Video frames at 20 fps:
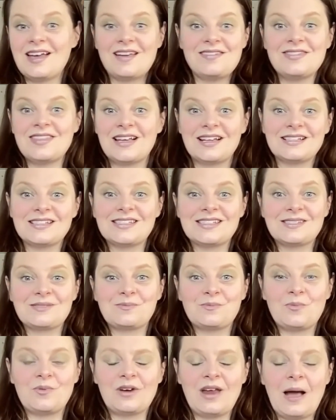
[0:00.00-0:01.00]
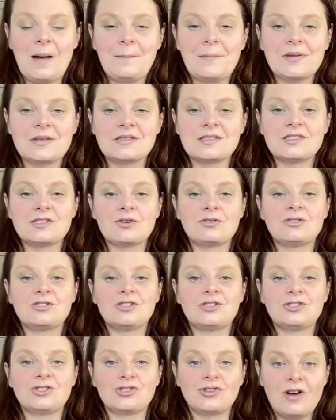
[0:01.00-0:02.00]
And that's what happens. So
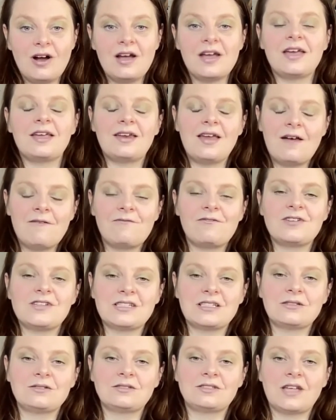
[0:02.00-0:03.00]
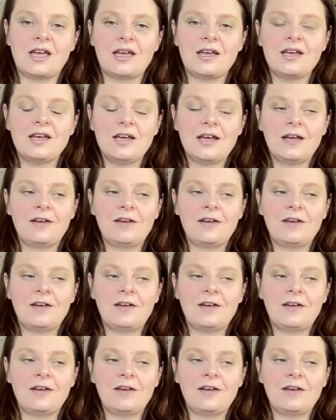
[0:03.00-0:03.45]
try it every single day.